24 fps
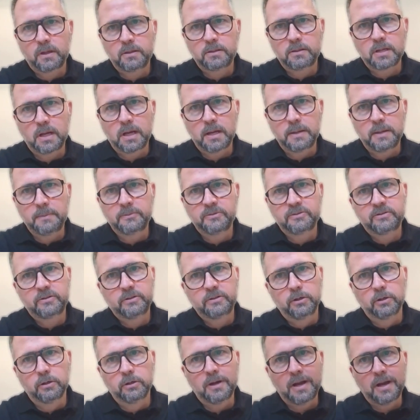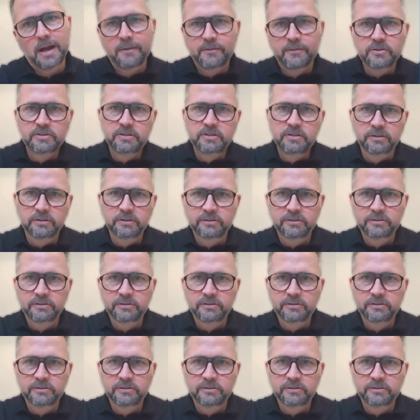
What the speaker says: times your average deal